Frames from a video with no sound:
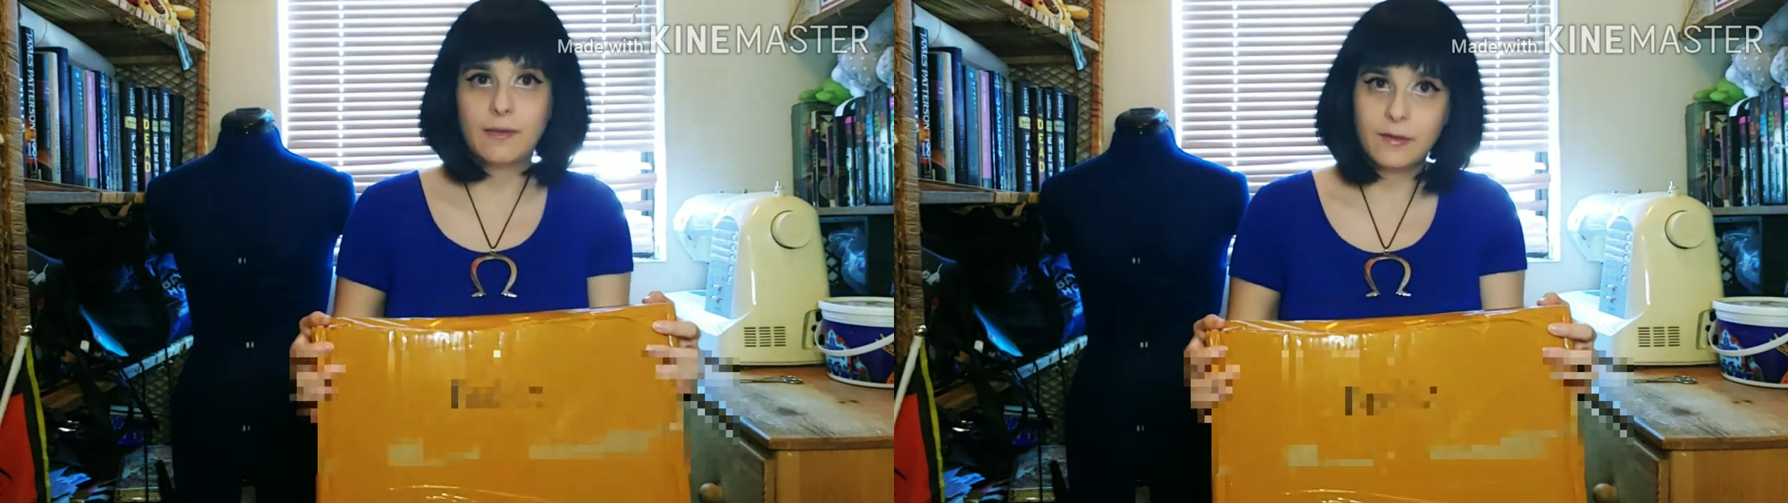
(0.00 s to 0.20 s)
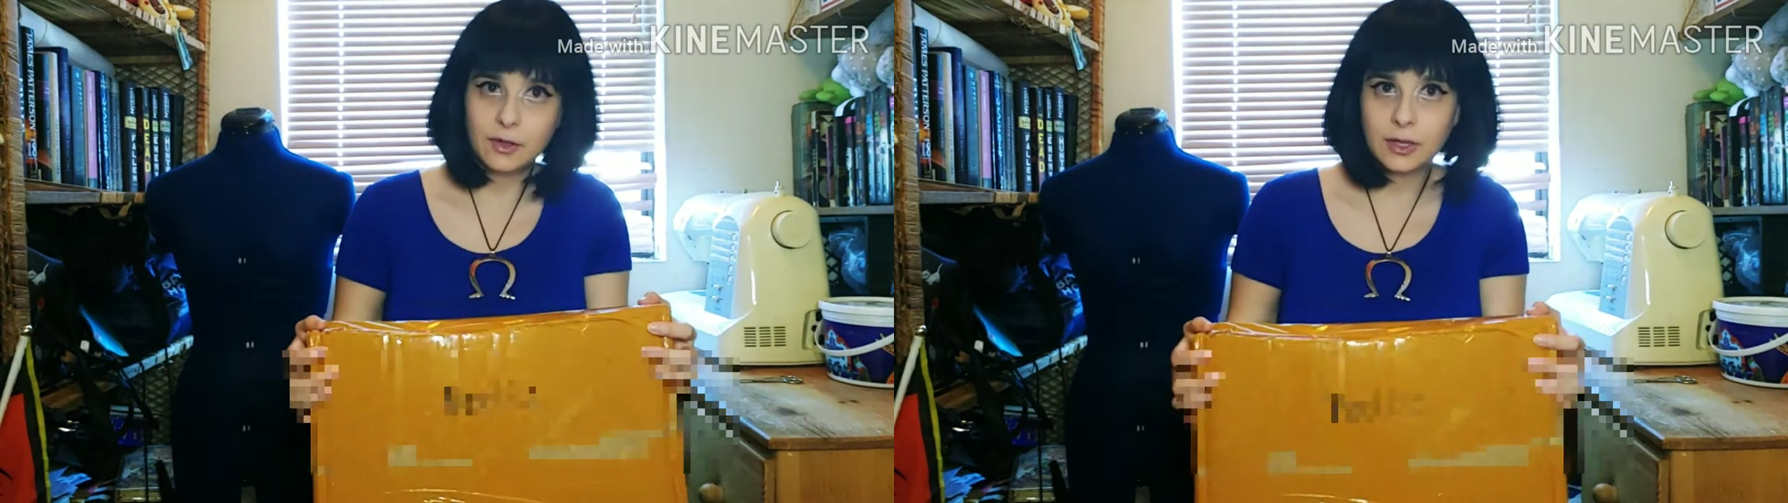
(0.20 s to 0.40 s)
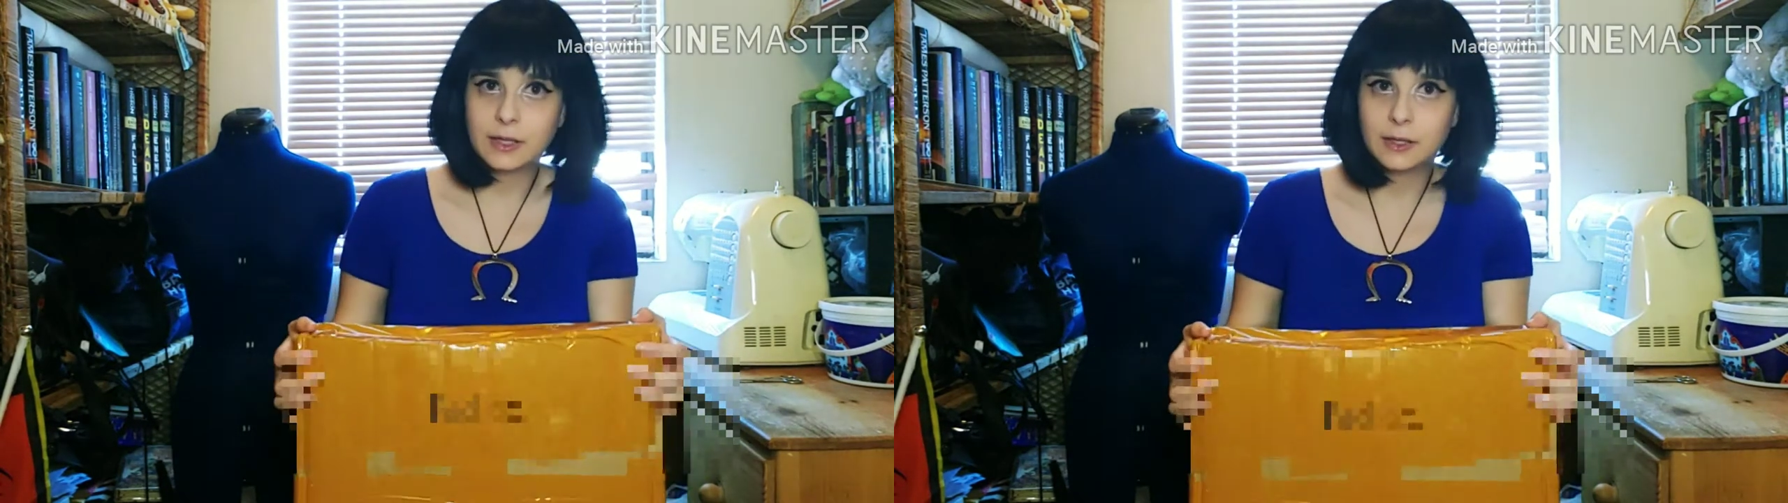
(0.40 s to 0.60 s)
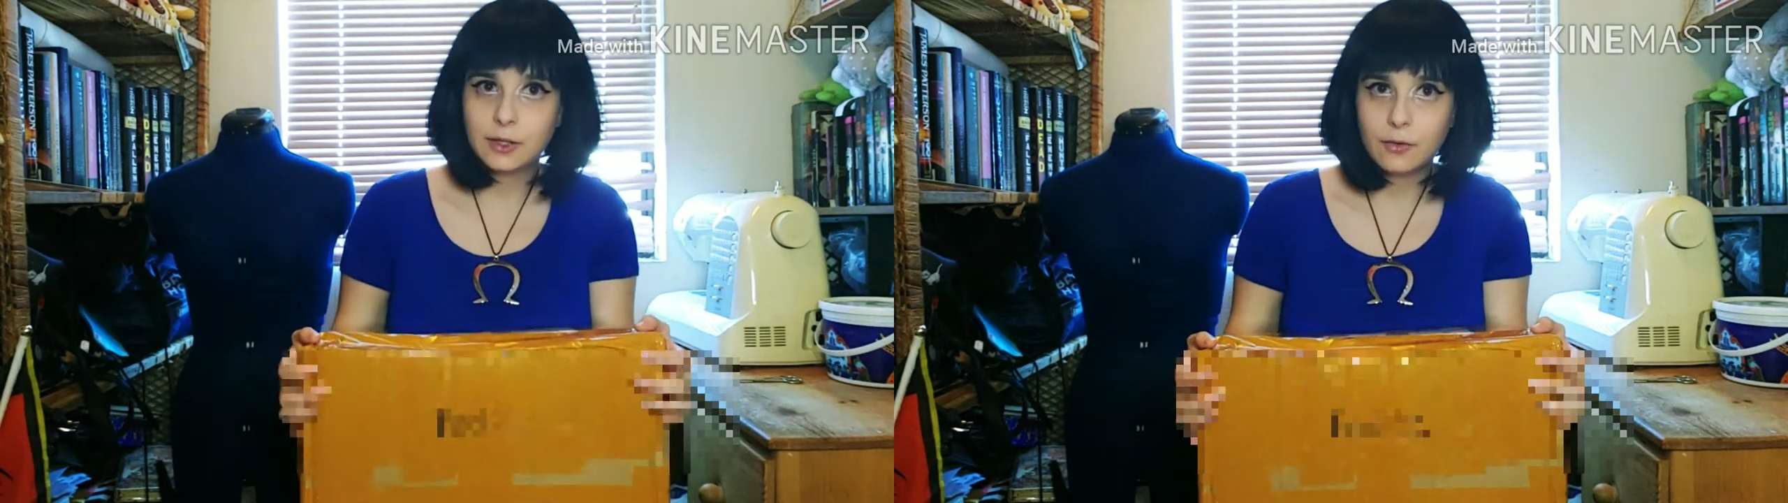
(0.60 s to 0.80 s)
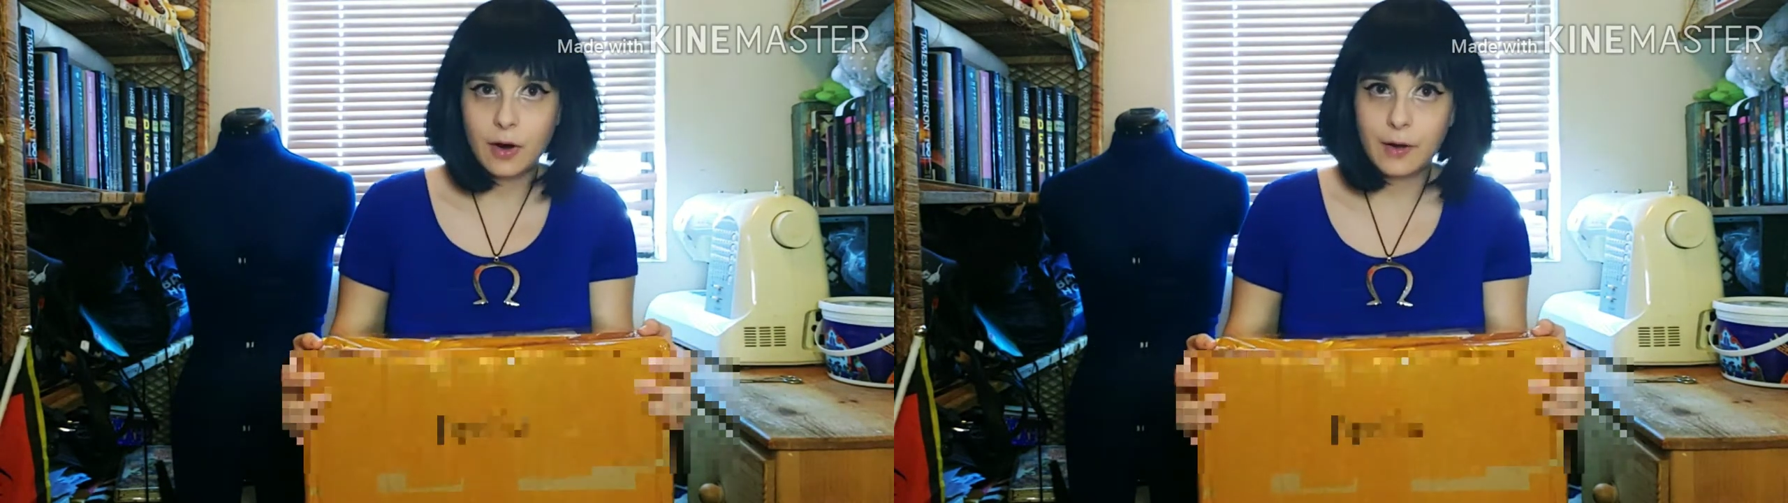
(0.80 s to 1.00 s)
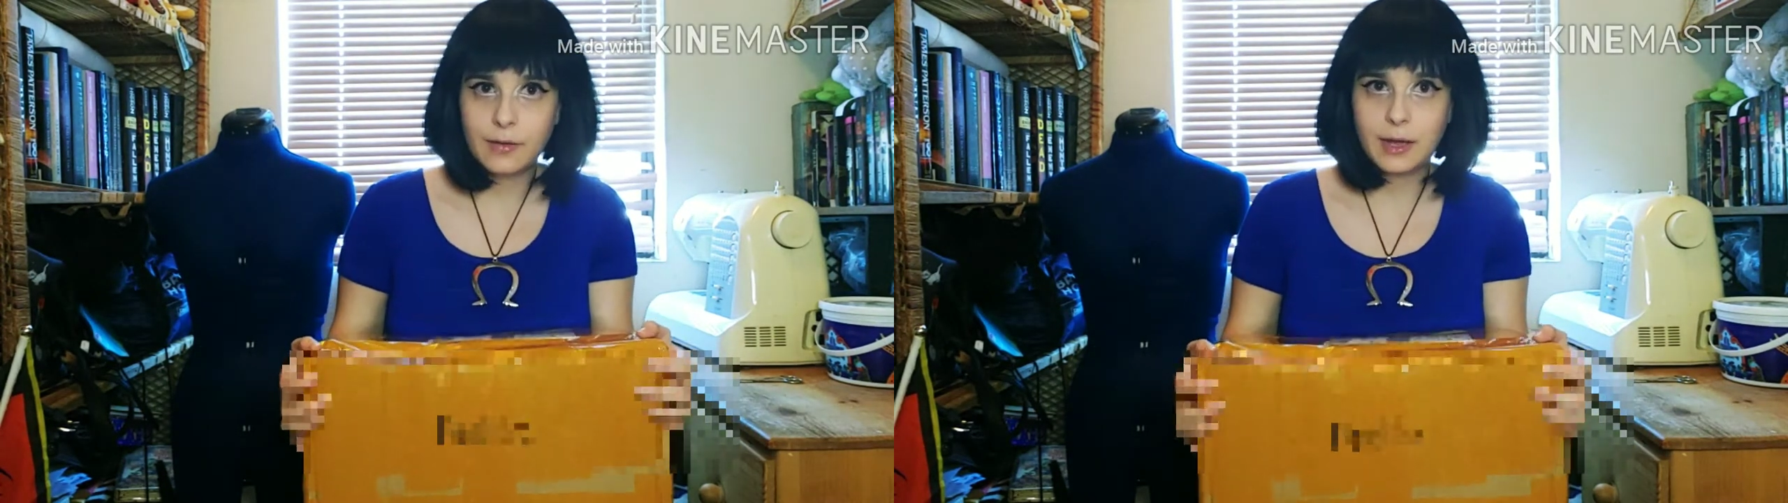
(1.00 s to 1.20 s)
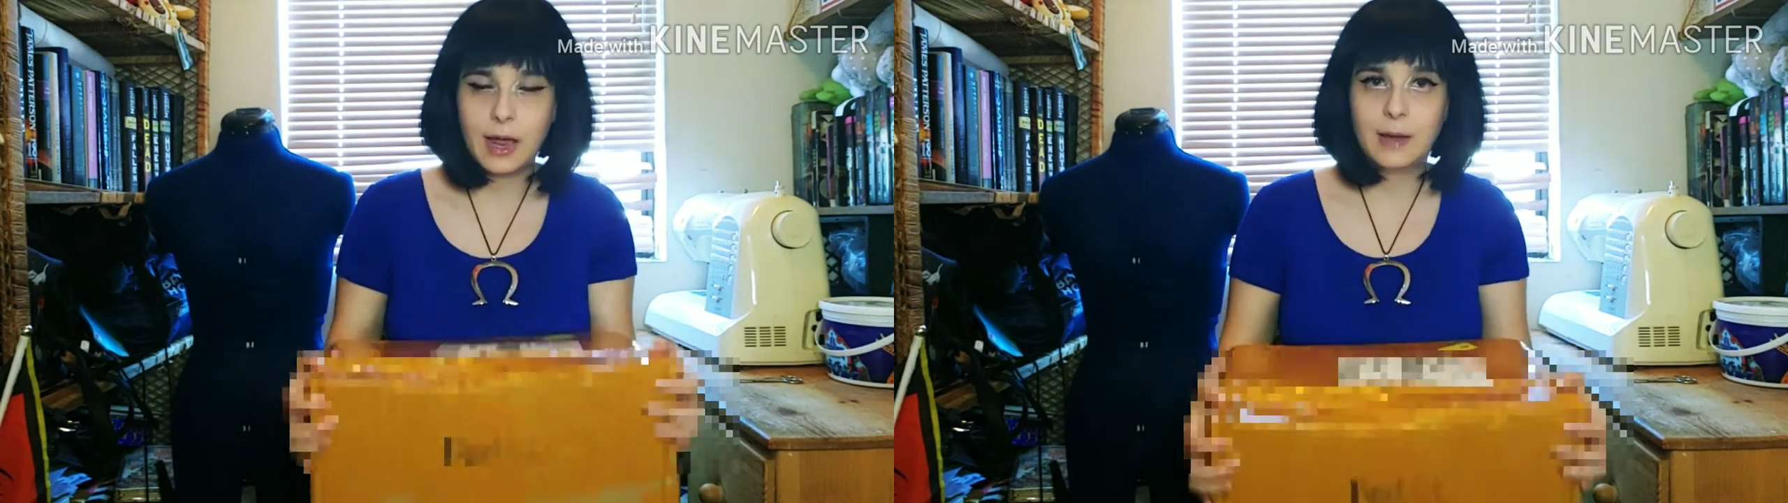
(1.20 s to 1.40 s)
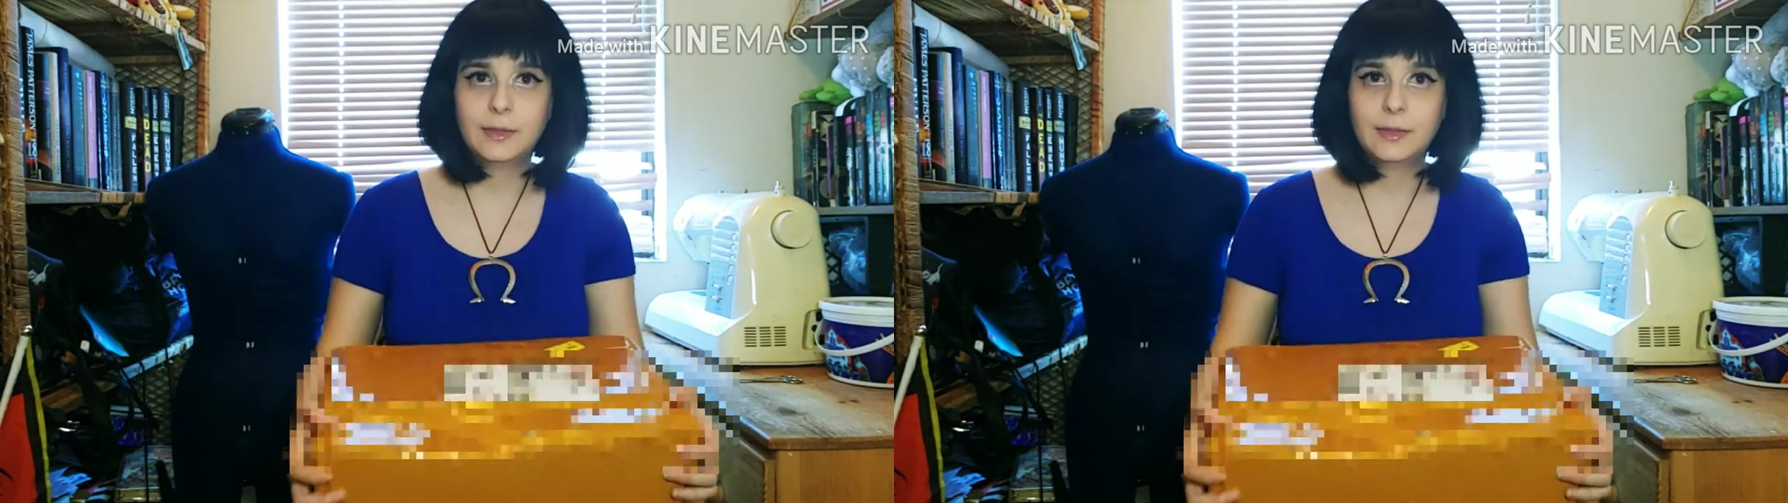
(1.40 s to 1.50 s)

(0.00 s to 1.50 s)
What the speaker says: favorite dresses so far of the game.